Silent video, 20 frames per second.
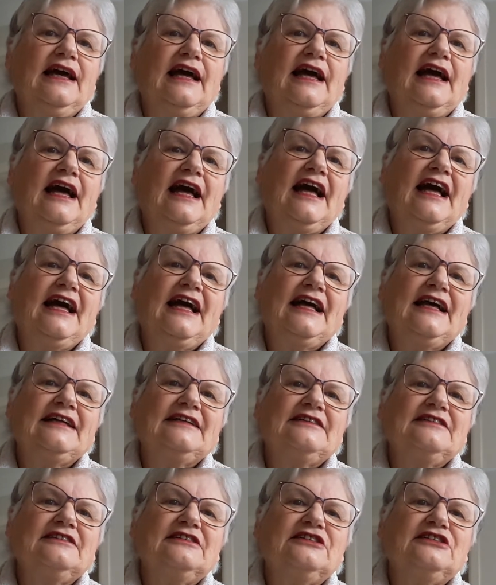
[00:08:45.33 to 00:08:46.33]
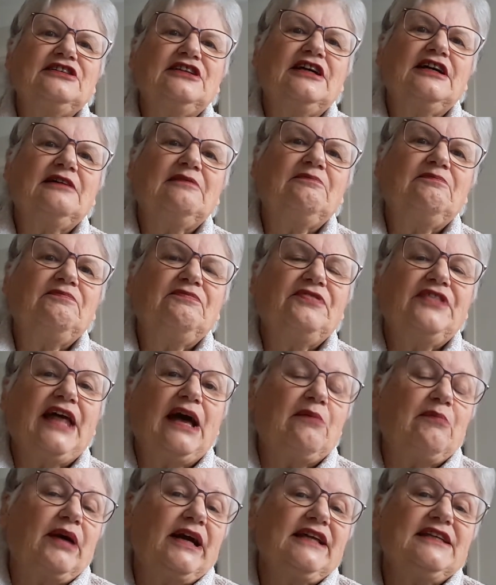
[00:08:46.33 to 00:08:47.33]
and
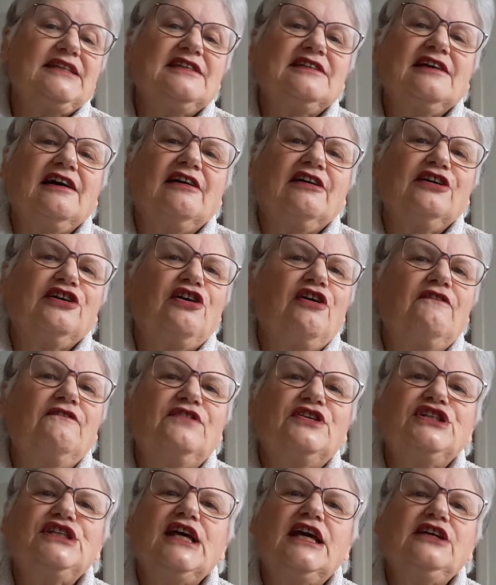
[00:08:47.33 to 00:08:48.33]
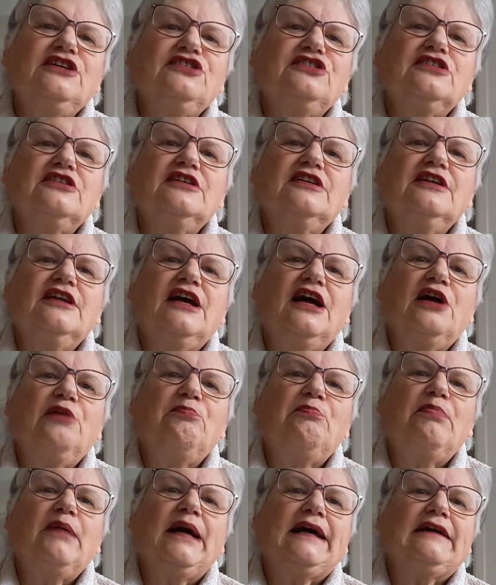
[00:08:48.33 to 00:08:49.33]
that might start a conversation
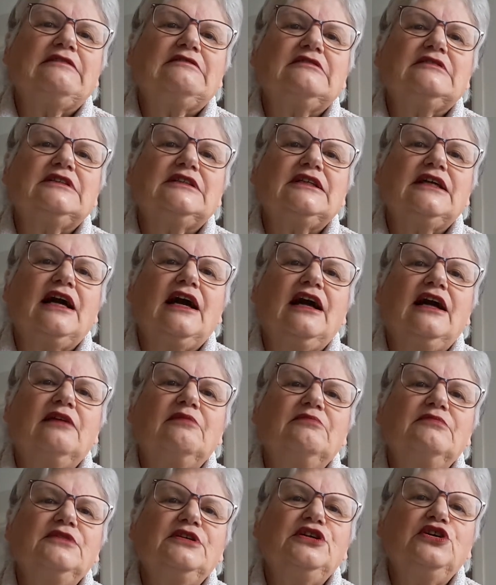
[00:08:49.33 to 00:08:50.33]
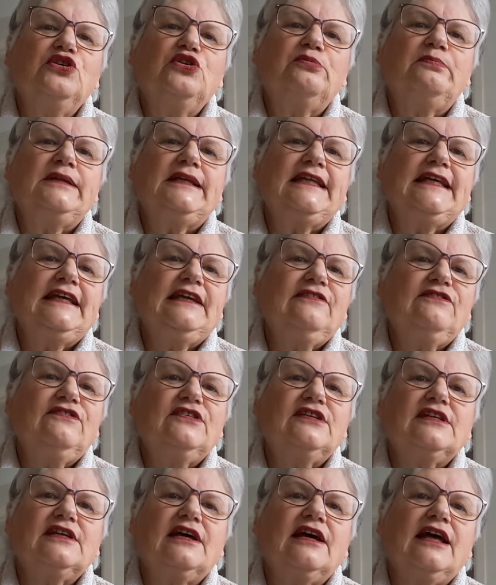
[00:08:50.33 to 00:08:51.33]
about your
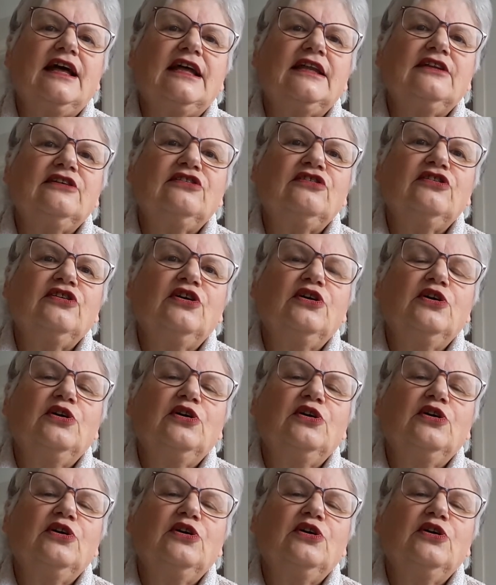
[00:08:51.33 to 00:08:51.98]
beliefs and